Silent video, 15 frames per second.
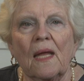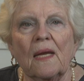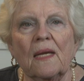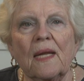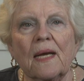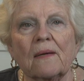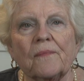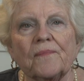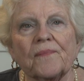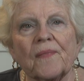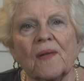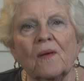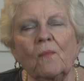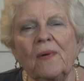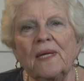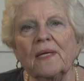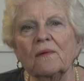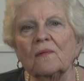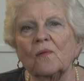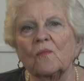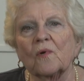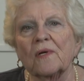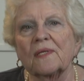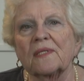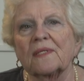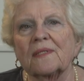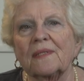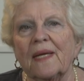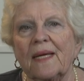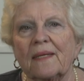Now, we hear the word
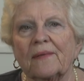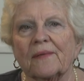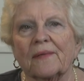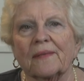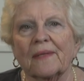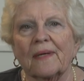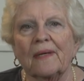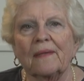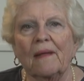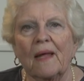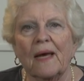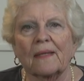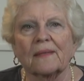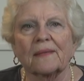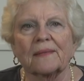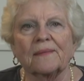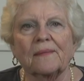slander a lot,